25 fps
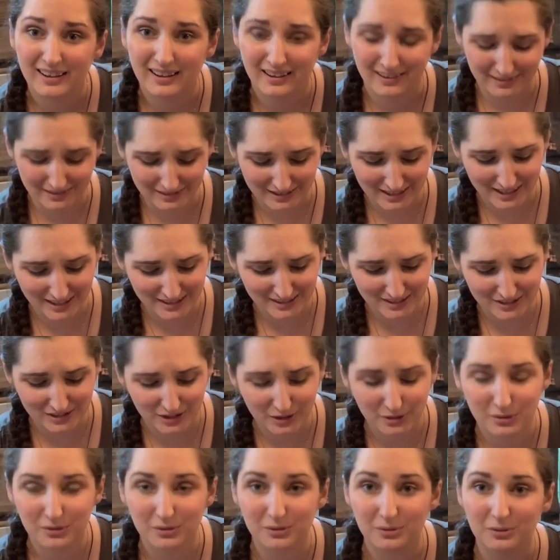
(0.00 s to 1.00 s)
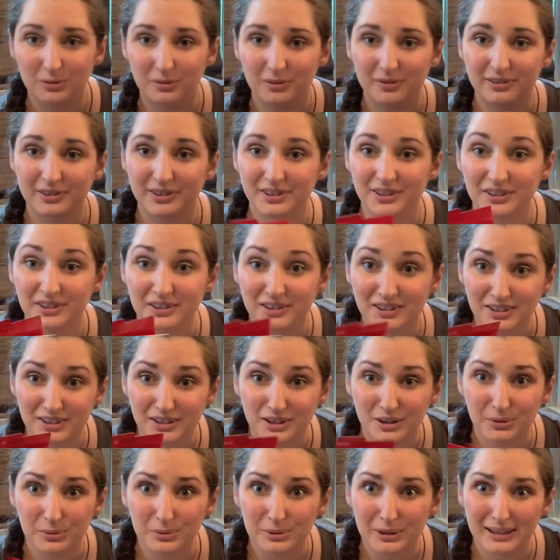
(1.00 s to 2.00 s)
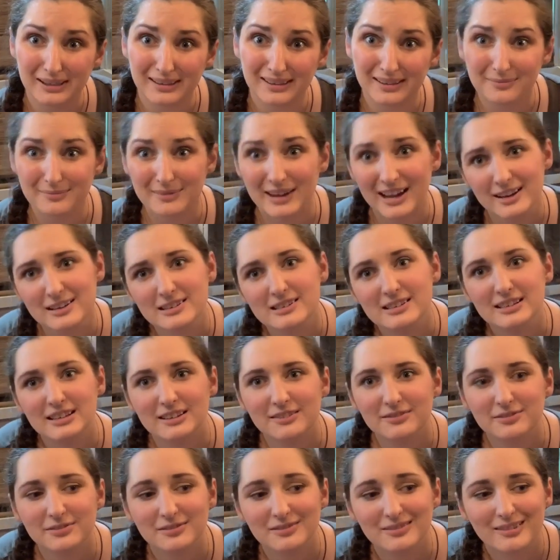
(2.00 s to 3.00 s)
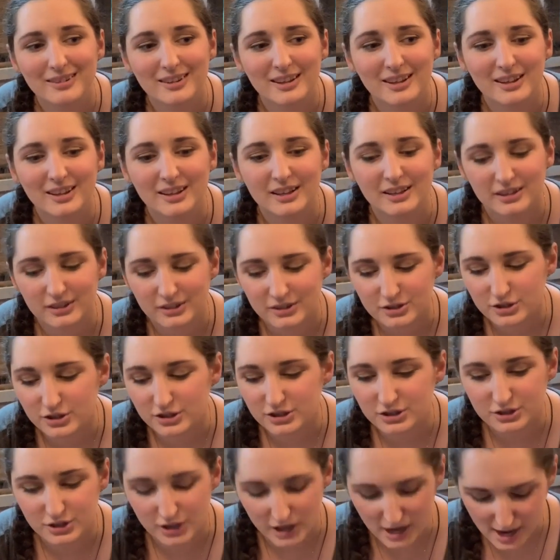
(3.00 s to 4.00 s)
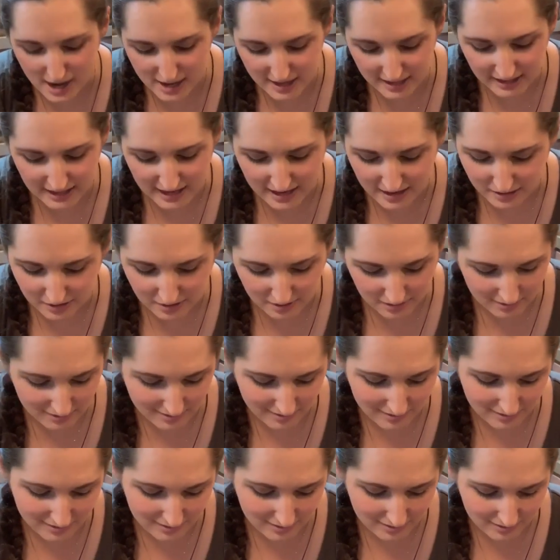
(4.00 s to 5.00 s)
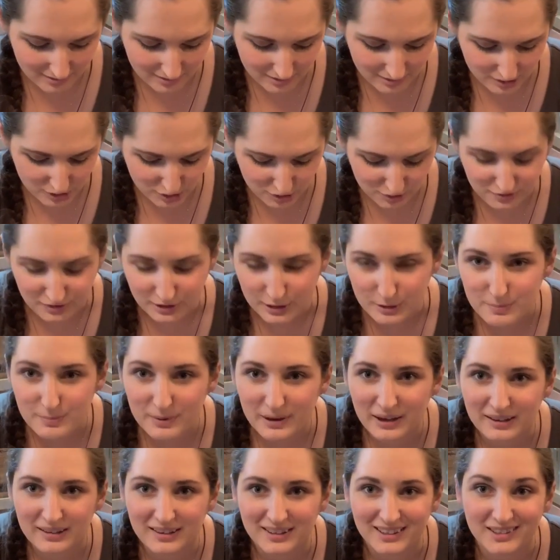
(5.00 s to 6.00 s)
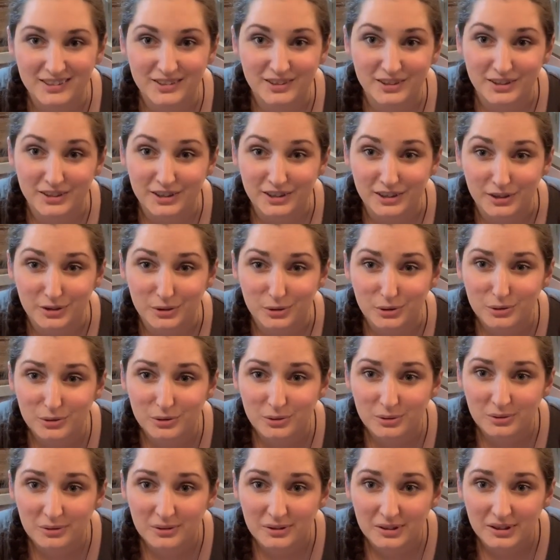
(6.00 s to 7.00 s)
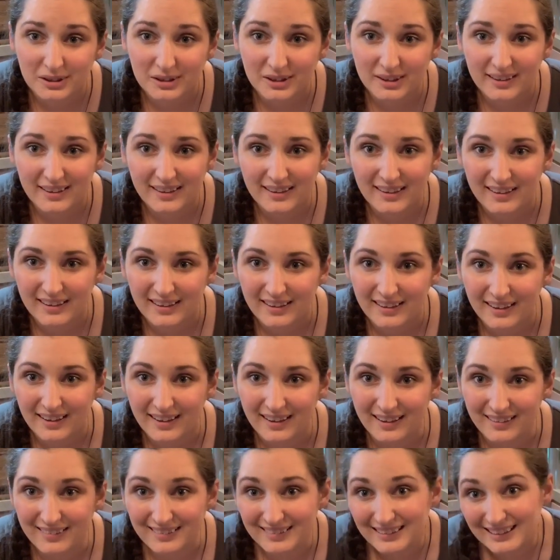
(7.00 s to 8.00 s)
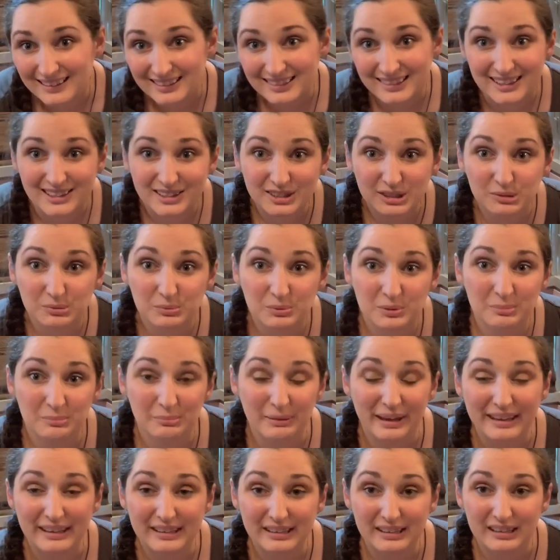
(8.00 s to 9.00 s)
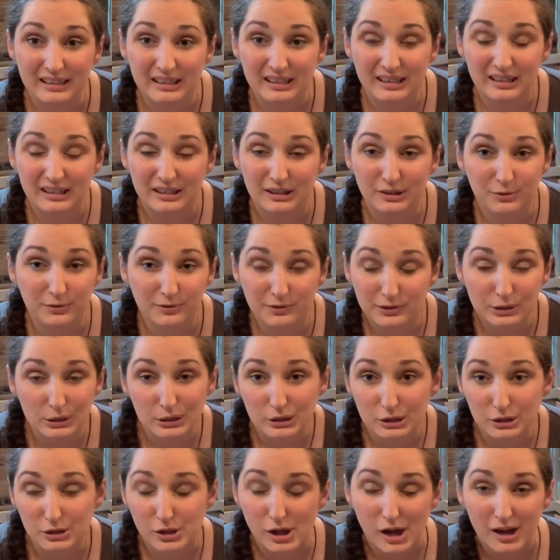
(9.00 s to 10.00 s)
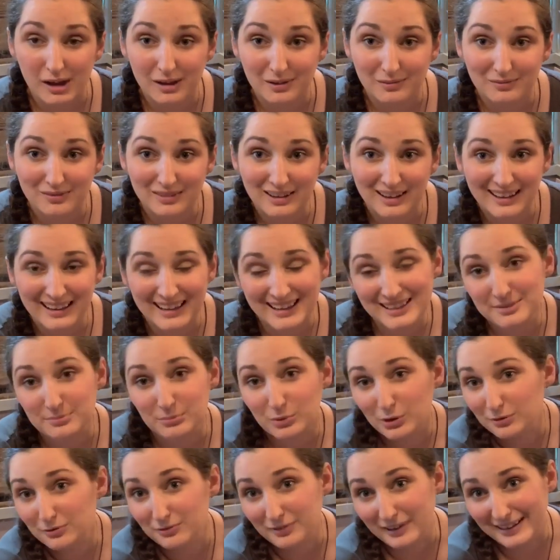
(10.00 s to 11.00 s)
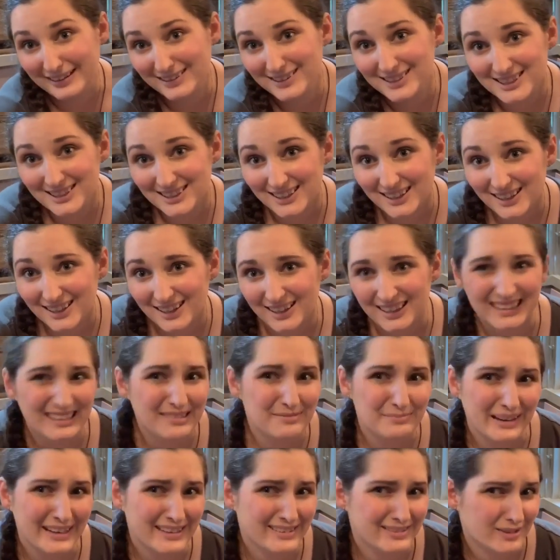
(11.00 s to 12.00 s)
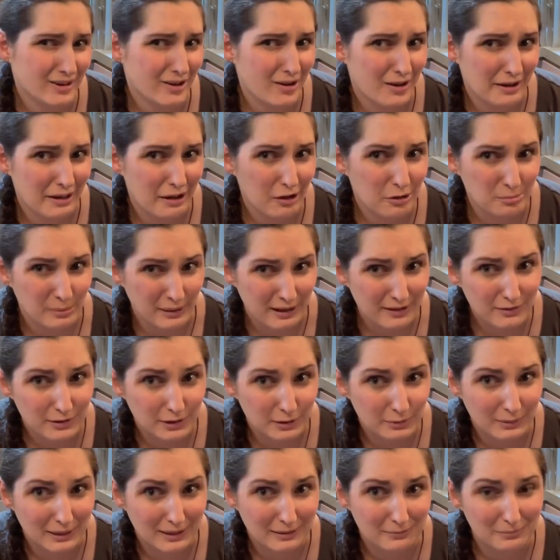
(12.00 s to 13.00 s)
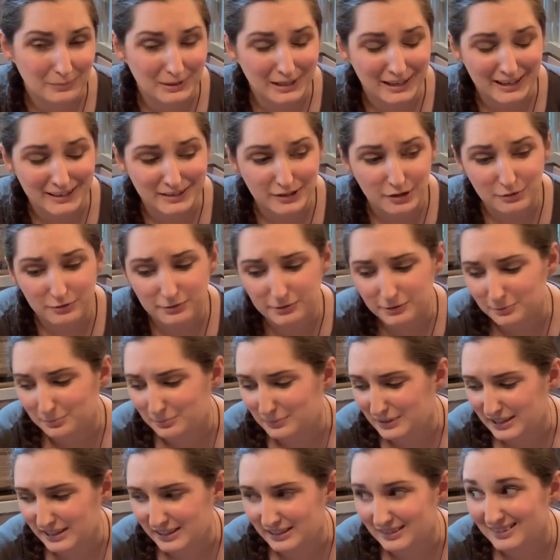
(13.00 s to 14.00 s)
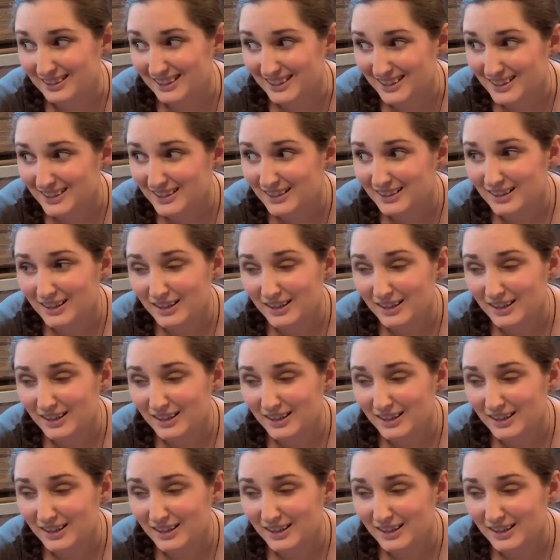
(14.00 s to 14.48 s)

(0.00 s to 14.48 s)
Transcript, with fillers: and like, so, you know, like, imagine if you're just trying to get your feet back under you, like, this would make you feel a lot, I guess, more fancy. It might not help everyone, but I know for me, like,